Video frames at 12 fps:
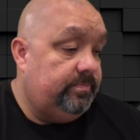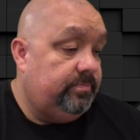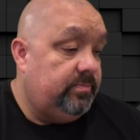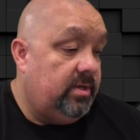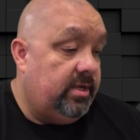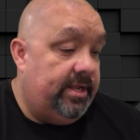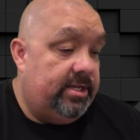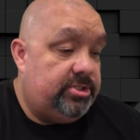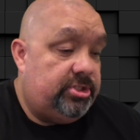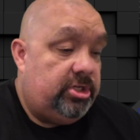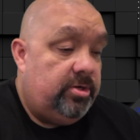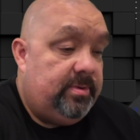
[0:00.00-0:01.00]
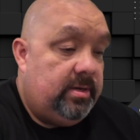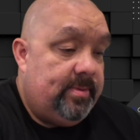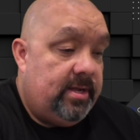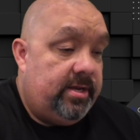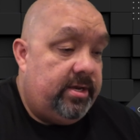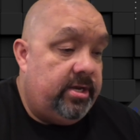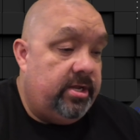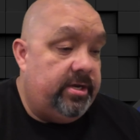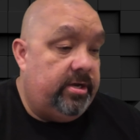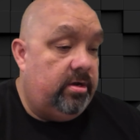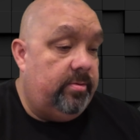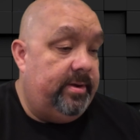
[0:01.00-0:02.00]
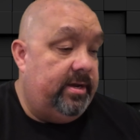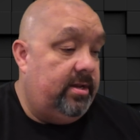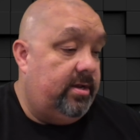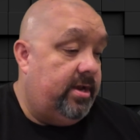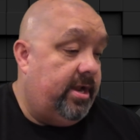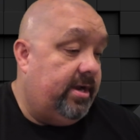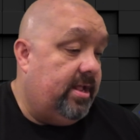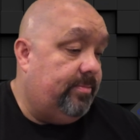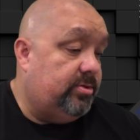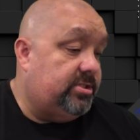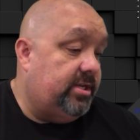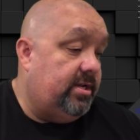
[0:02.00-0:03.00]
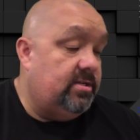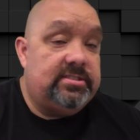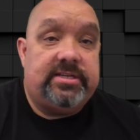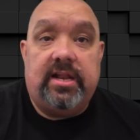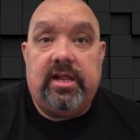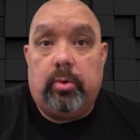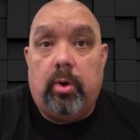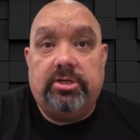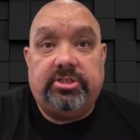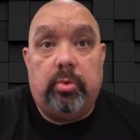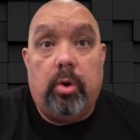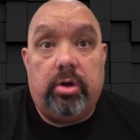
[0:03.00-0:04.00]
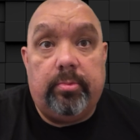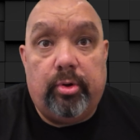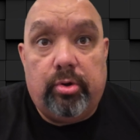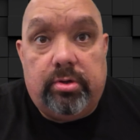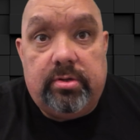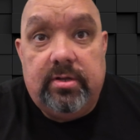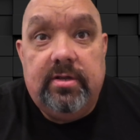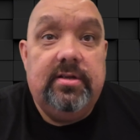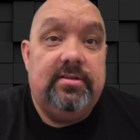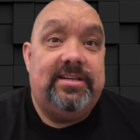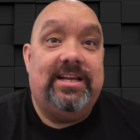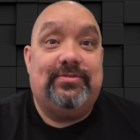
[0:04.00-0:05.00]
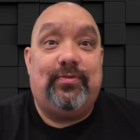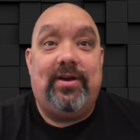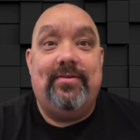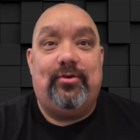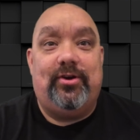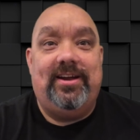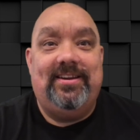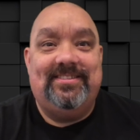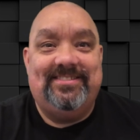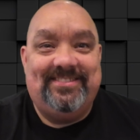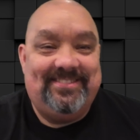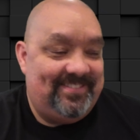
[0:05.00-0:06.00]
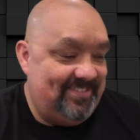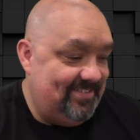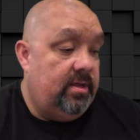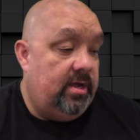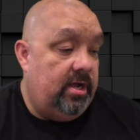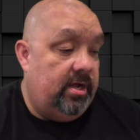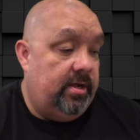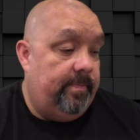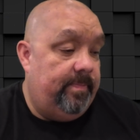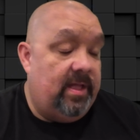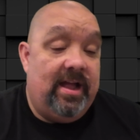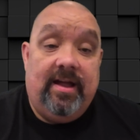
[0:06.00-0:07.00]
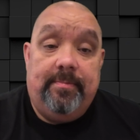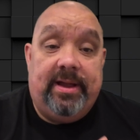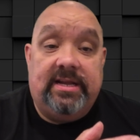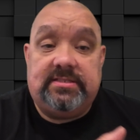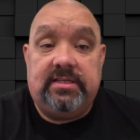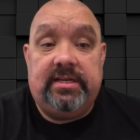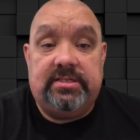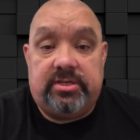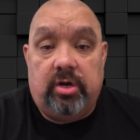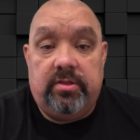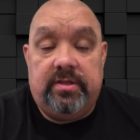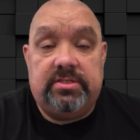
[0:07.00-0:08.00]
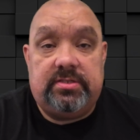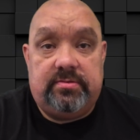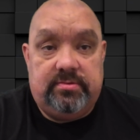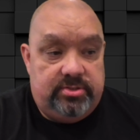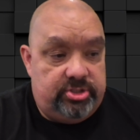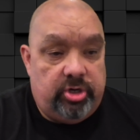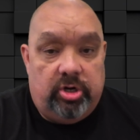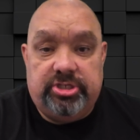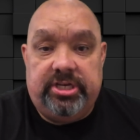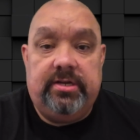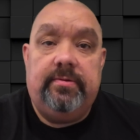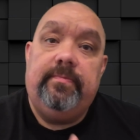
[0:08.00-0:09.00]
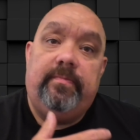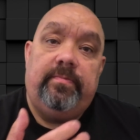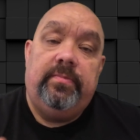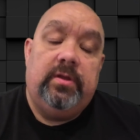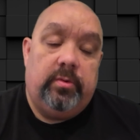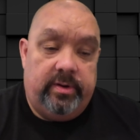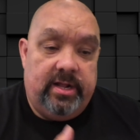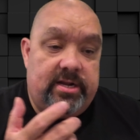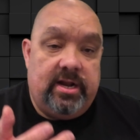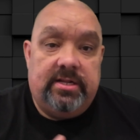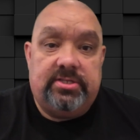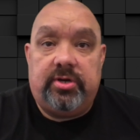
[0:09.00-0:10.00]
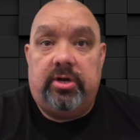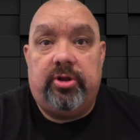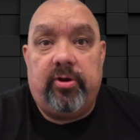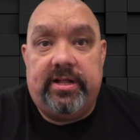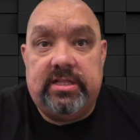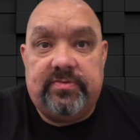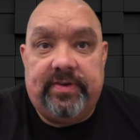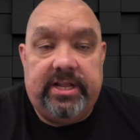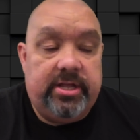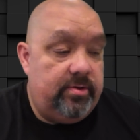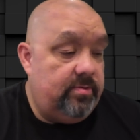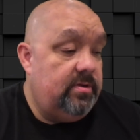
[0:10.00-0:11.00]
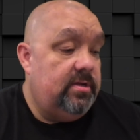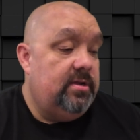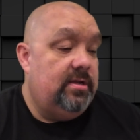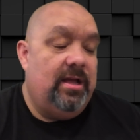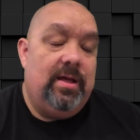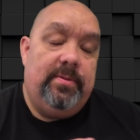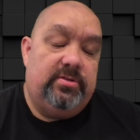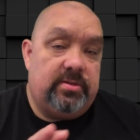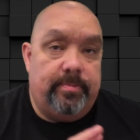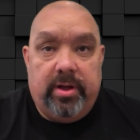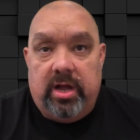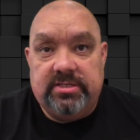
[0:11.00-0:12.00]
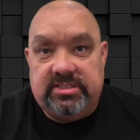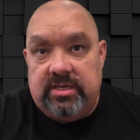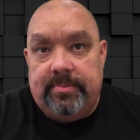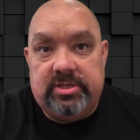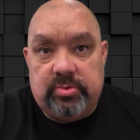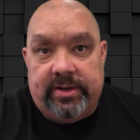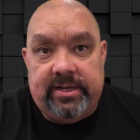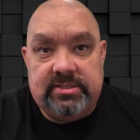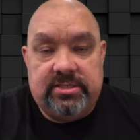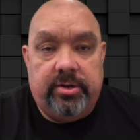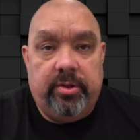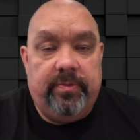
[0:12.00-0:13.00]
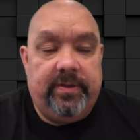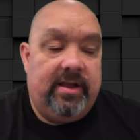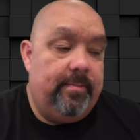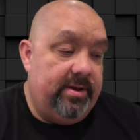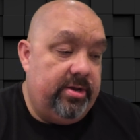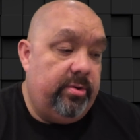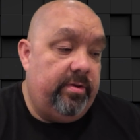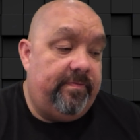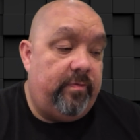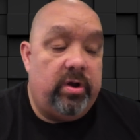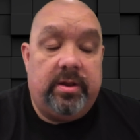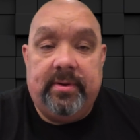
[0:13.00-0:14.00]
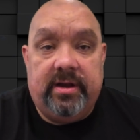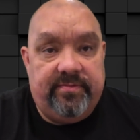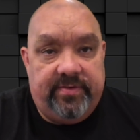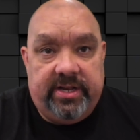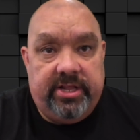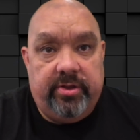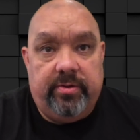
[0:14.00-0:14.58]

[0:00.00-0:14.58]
It should be about done here in a minute, 99%. It's kind of like watching water boil. It takes forever, right? I basically started this charging when I kind of started creating this video. There's some pauses in between, so I don't think I've been doing a 40-minute video.